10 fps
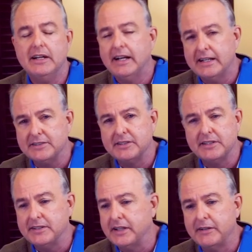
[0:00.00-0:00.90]
as
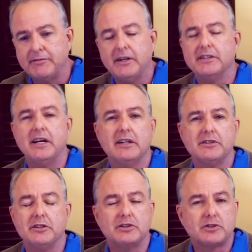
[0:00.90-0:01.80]
they fell down
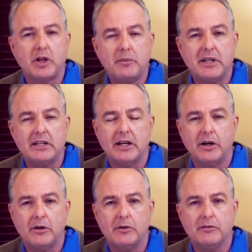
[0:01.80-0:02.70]
to extremely
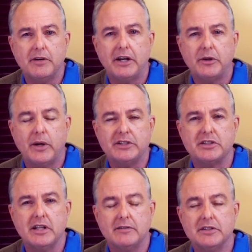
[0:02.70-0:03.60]
low
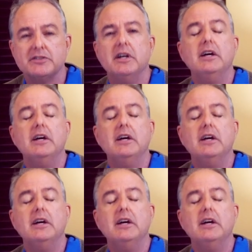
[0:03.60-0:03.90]
valuation levels.